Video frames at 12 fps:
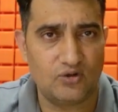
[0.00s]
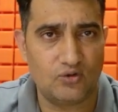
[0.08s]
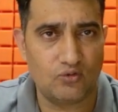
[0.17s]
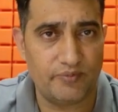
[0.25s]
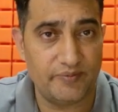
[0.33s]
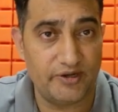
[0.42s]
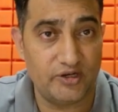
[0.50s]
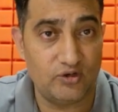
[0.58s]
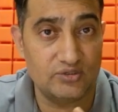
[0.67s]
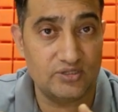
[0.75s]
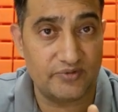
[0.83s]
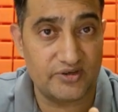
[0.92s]
you can
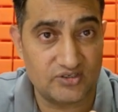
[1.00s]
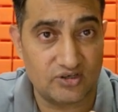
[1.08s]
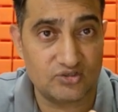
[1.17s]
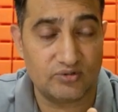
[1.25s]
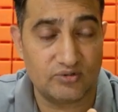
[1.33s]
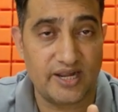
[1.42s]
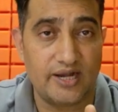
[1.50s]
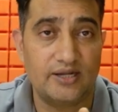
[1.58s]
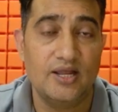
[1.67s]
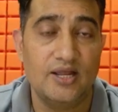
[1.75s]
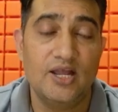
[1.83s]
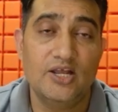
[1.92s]
get each and
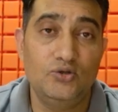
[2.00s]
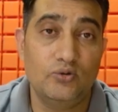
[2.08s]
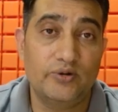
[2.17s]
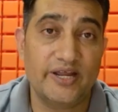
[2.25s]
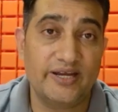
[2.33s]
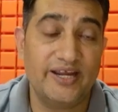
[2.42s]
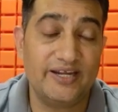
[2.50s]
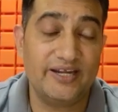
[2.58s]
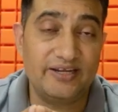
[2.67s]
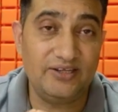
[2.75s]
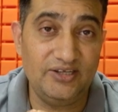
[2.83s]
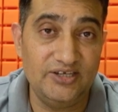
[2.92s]
everything about a
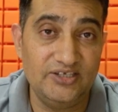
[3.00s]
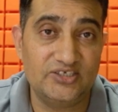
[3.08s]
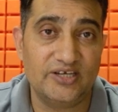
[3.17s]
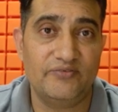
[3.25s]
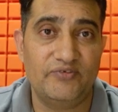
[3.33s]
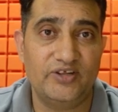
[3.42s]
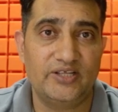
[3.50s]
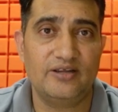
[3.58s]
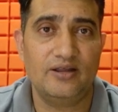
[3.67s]
particular person.